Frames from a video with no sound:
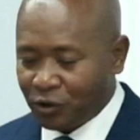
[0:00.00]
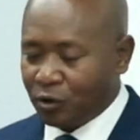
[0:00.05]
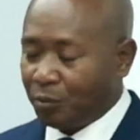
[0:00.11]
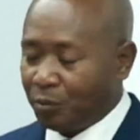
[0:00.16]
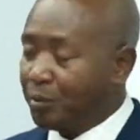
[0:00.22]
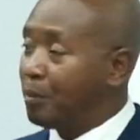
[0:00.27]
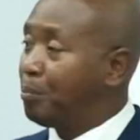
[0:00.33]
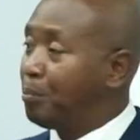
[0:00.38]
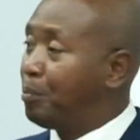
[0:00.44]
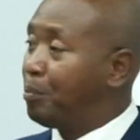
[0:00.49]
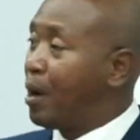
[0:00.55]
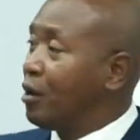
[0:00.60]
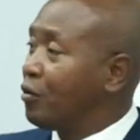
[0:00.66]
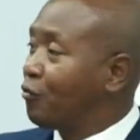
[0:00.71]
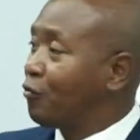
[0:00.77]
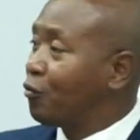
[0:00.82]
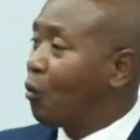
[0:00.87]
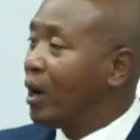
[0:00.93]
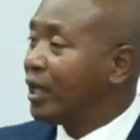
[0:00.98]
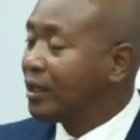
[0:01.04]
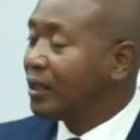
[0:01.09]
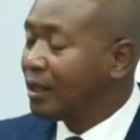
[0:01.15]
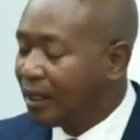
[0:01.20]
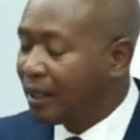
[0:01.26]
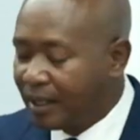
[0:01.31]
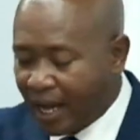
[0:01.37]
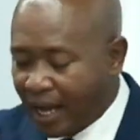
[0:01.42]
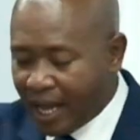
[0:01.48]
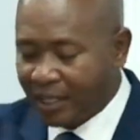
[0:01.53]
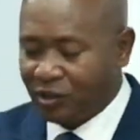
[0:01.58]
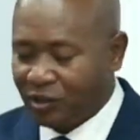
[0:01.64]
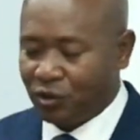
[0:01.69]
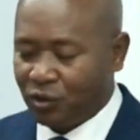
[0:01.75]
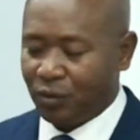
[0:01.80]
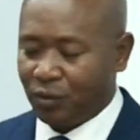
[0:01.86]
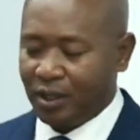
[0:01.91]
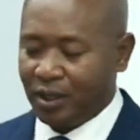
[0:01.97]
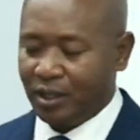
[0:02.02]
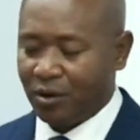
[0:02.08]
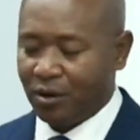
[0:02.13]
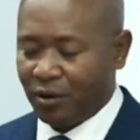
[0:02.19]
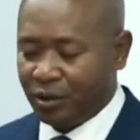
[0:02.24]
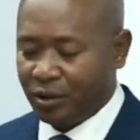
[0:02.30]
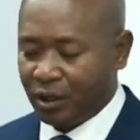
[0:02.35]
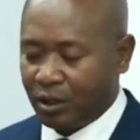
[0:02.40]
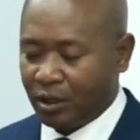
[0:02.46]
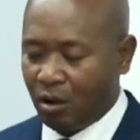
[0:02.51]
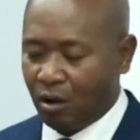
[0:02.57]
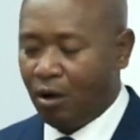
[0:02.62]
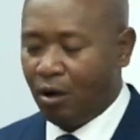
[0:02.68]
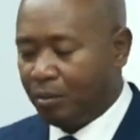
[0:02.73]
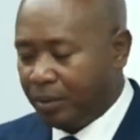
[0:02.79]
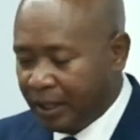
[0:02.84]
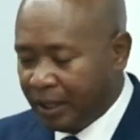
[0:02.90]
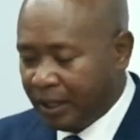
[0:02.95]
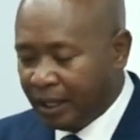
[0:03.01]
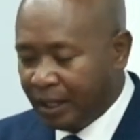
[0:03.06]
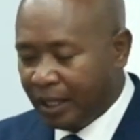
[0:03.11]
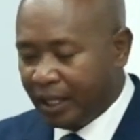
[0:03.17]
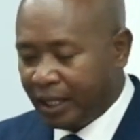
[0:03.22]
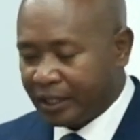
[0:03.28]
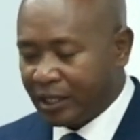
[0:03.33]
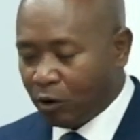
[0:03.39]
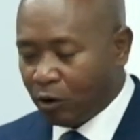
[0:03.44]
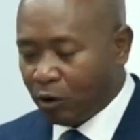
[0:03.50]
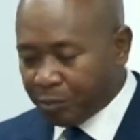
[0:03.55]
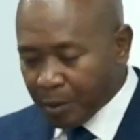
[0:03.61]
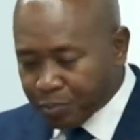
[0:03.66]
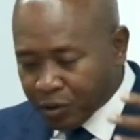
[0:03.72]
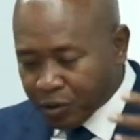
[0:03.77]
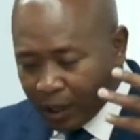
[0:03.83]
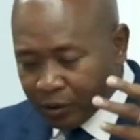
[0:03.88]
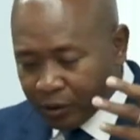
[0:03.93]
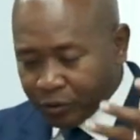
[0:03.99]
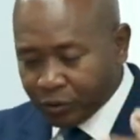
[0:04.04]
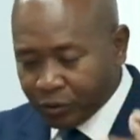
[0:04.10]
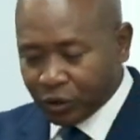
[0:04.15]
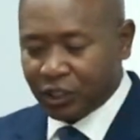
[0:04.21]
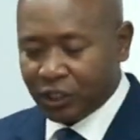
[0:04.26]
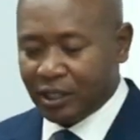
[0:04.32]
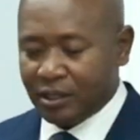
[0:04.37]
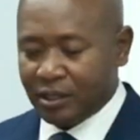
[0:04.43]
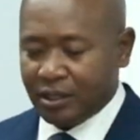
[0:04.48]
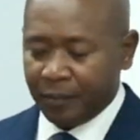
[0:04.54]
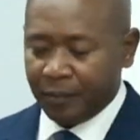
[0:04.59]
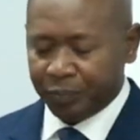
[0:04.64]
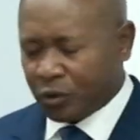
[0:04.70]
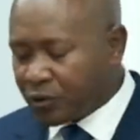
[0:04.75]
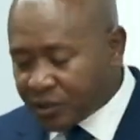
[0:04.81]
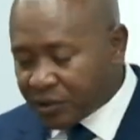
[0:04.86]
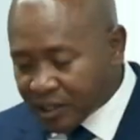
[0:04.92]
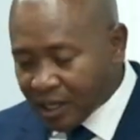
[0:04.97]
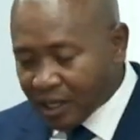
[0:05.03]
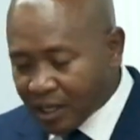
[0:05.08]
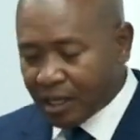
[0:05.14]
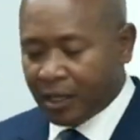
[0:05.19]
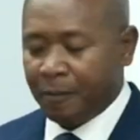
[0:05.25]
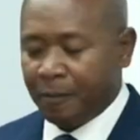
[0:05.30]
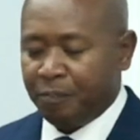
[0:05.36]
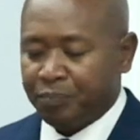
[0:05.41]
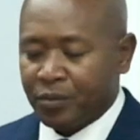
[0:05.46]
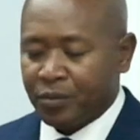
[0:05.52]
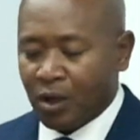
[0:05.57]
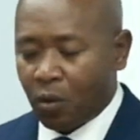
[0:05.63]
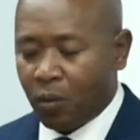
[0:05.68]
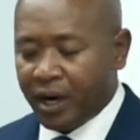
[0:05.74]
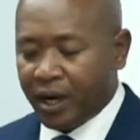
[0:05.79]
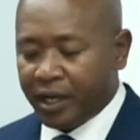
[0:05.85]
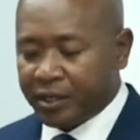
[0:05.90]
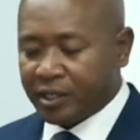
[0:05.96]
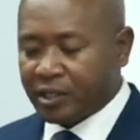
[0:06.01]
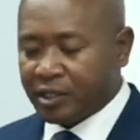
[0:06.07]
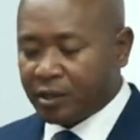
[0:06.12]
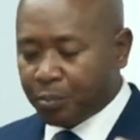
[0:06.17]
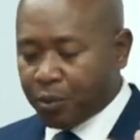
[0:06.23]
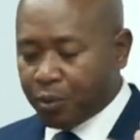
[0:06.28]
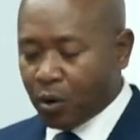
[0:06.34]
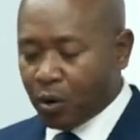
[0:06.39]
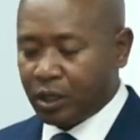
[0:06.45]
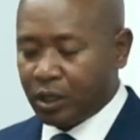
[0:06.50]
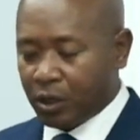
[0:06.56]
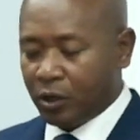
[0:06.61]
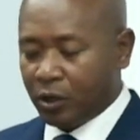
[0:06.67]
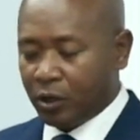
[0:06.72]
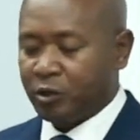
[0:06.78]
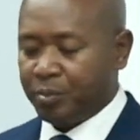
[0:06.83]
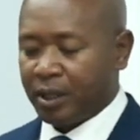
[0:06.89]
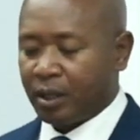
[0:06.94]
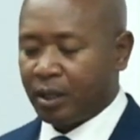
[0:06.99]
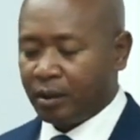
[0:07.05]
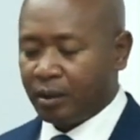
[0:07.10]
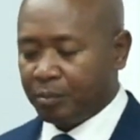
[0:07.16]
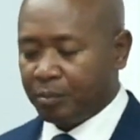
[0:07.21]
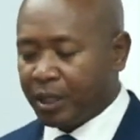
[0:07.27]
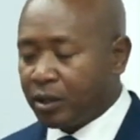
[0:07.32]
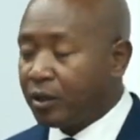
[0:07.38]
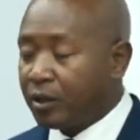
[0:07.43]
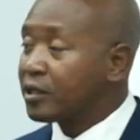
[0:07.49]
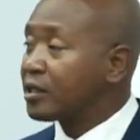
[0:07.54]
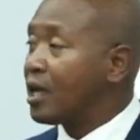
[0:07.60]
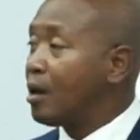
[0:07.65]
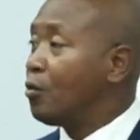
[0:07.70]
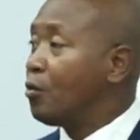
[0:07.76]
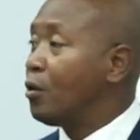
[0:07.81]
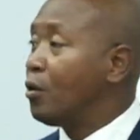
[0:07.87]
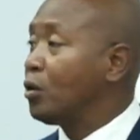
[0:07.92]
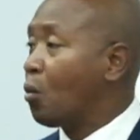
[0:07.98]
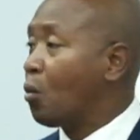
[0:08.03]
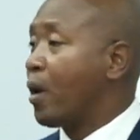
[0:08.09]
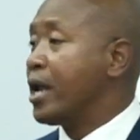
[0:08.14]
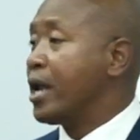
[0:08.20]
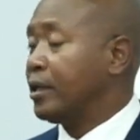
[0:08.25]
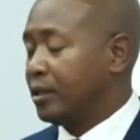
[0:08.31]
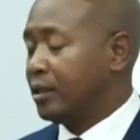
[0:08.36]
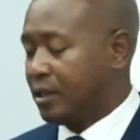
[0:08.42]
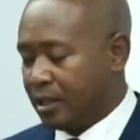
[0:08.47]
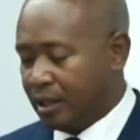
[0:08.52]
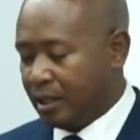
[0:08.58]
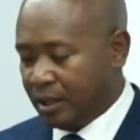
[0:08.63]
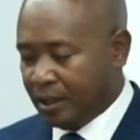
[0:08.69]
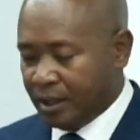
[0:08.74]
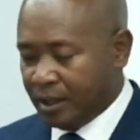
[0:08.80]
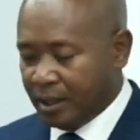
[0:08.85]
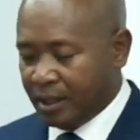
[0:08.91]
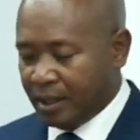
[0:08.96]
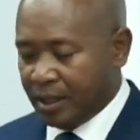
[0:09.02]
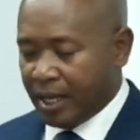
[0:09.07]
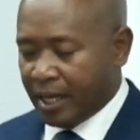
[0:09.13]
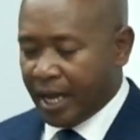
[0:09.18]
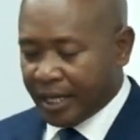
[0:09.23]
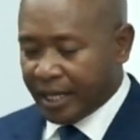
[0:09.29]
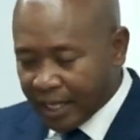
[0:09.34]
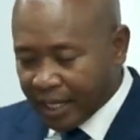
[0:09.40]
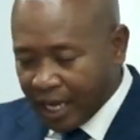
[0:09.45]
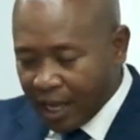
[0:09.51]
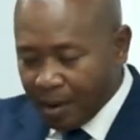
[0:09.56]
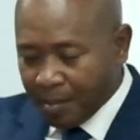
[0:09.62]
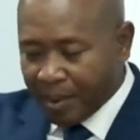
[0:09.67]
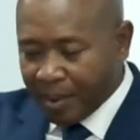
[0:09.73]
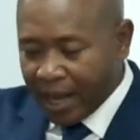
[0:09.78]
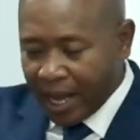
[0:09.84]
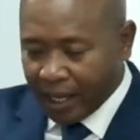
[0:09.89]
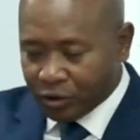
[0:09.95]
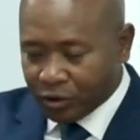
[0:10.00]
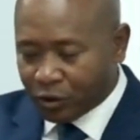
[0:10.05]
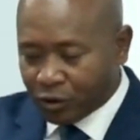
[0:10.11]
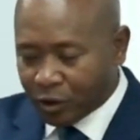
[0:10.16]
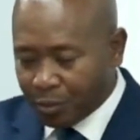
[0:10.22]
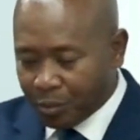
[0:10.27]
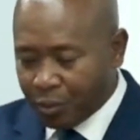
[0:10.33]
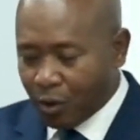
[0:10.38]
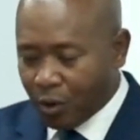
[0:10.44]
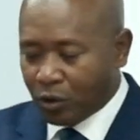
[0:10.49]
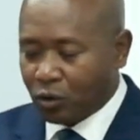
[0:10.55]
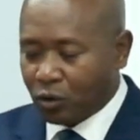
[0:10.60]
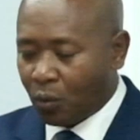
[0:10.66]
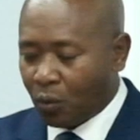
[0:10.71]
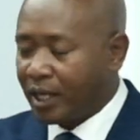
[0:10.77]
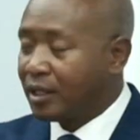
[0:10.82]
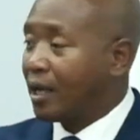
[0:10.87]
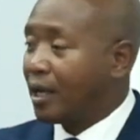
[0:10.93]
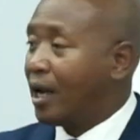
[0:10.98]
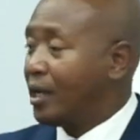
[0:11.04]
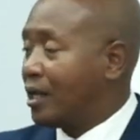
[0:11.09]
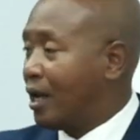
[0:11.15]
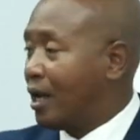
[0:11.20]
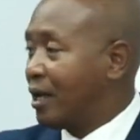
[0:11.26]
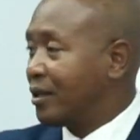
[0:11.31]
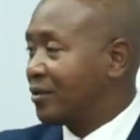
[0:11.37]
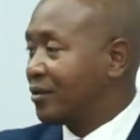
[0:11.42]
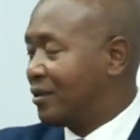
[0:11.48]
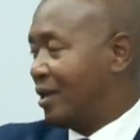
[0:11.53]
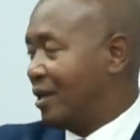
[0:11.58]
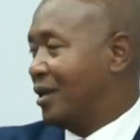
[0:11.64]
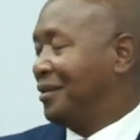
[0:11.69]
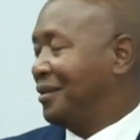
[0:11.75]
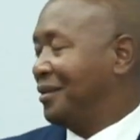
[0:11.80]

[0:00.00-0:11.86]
be part of what God is doing around the globe. They will be proud to see, to see where the support goes be, because someone went and came back to report what God has done.